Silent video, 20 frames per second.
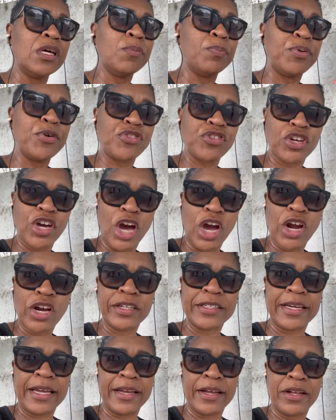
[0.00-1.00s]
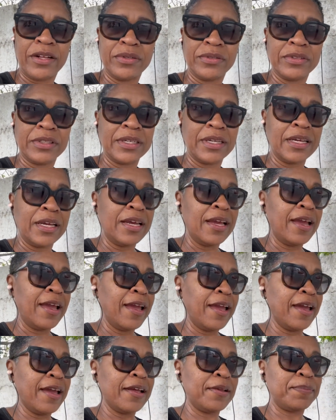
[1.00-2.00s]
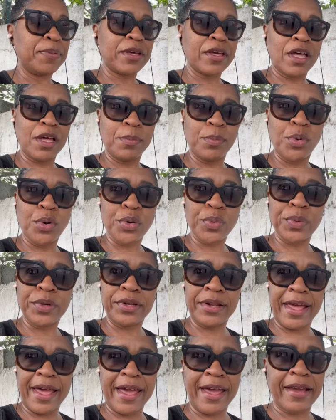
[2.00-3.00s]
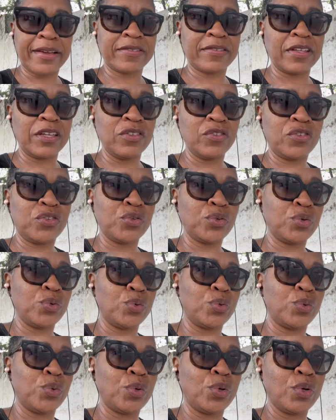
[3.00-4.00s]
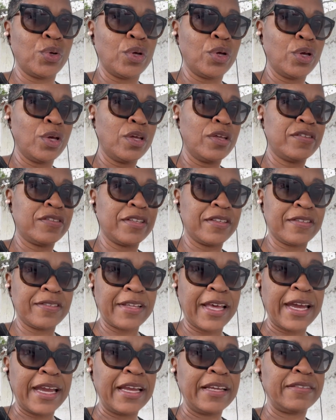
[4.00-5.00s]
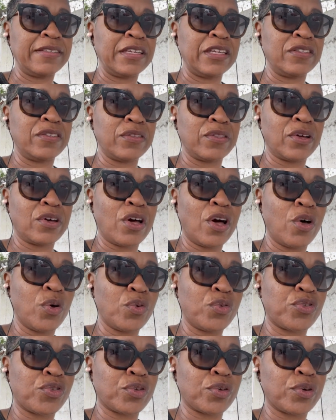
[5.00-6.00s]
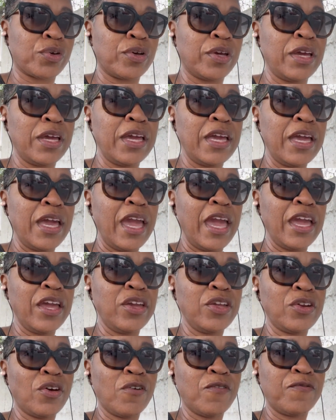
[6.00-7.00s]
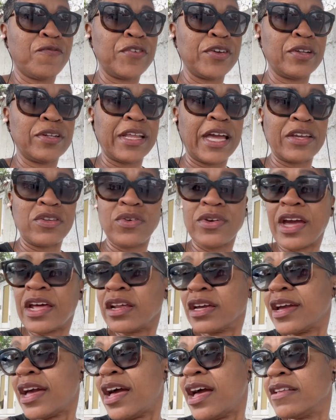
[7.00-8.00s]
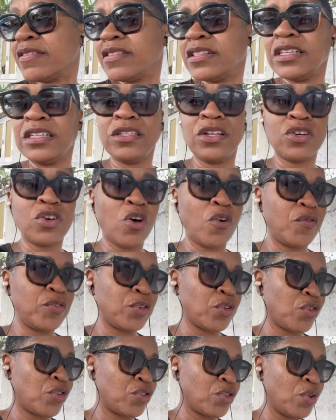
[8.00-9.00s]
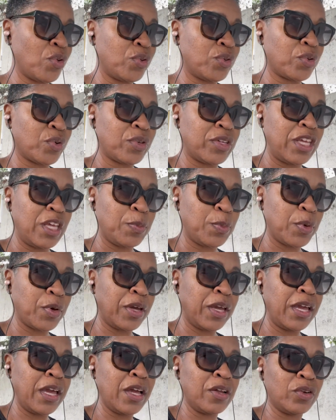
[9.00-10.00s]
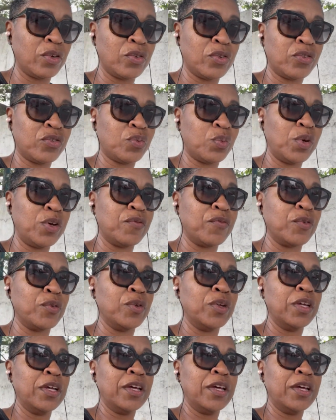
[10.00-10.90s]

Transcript: put your guard down and become more relaxed into society, into the culture, and you don't feel like you got to constantly look over your shoulder or keep your head on the swivel.